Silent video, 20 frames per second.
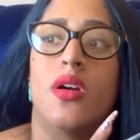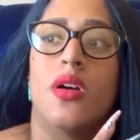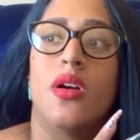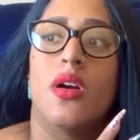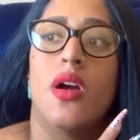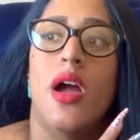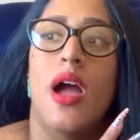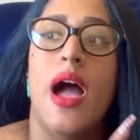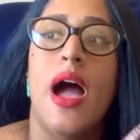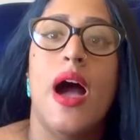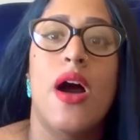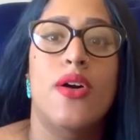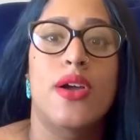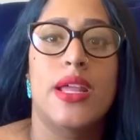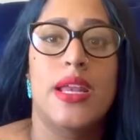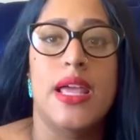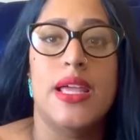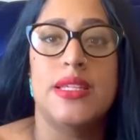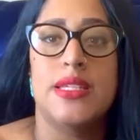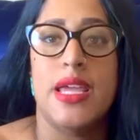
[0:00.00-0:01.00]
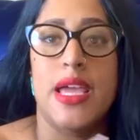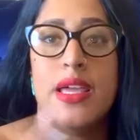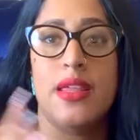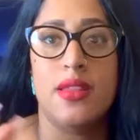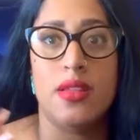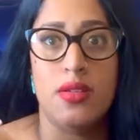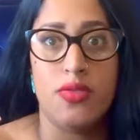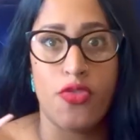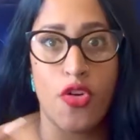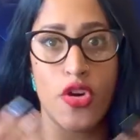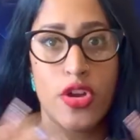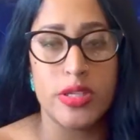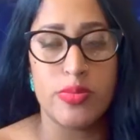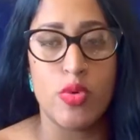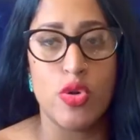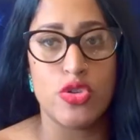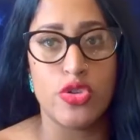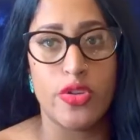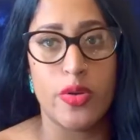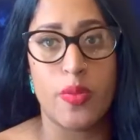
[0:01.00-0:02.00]
How can I focus
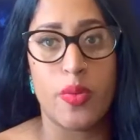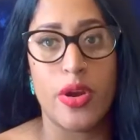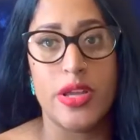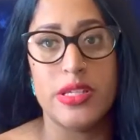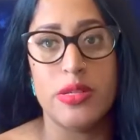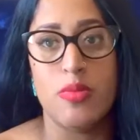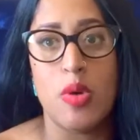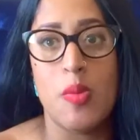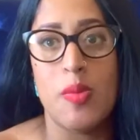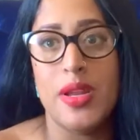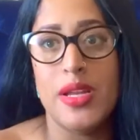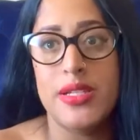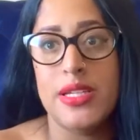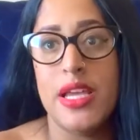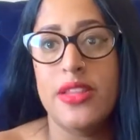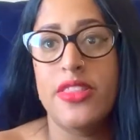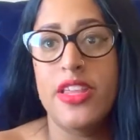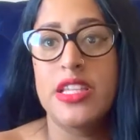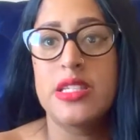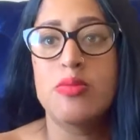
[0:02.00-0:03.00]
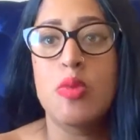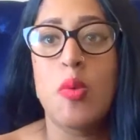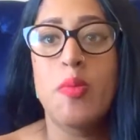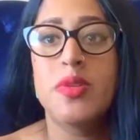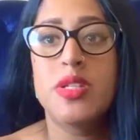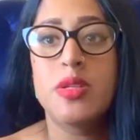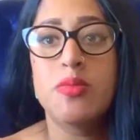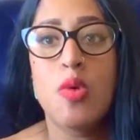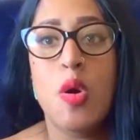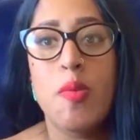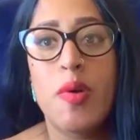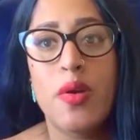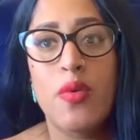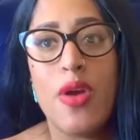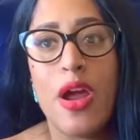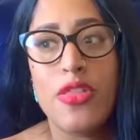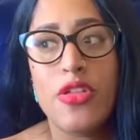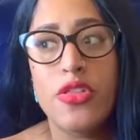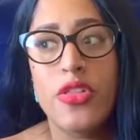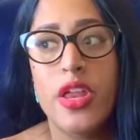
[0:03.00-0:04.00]
more so on the present moment and take things moment to moment,
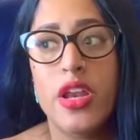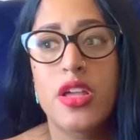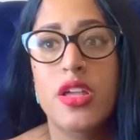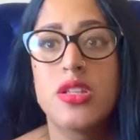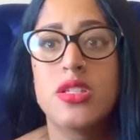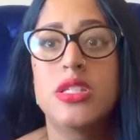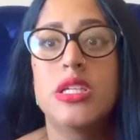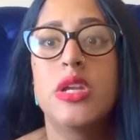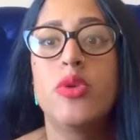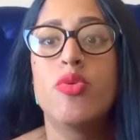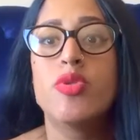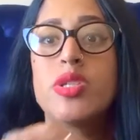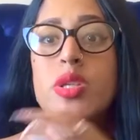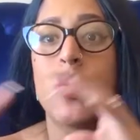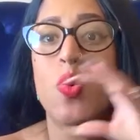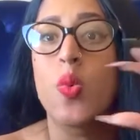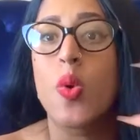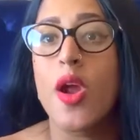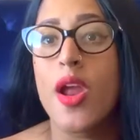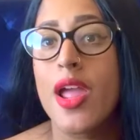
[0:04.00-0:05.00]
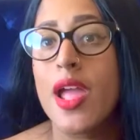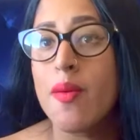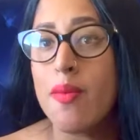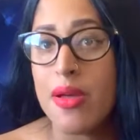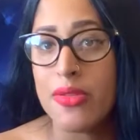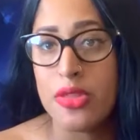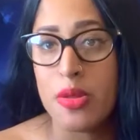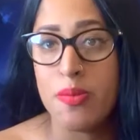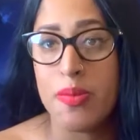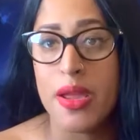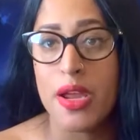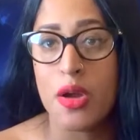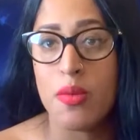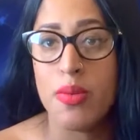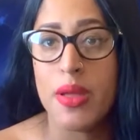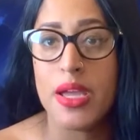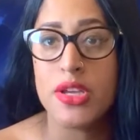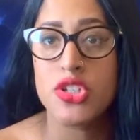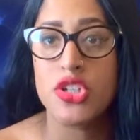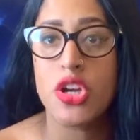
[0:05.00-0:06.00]
rather than continuously worrying about the bigger
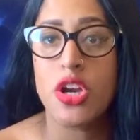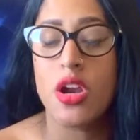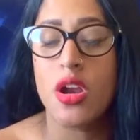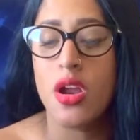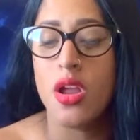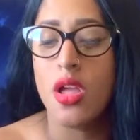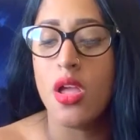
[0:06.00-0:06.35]
picture?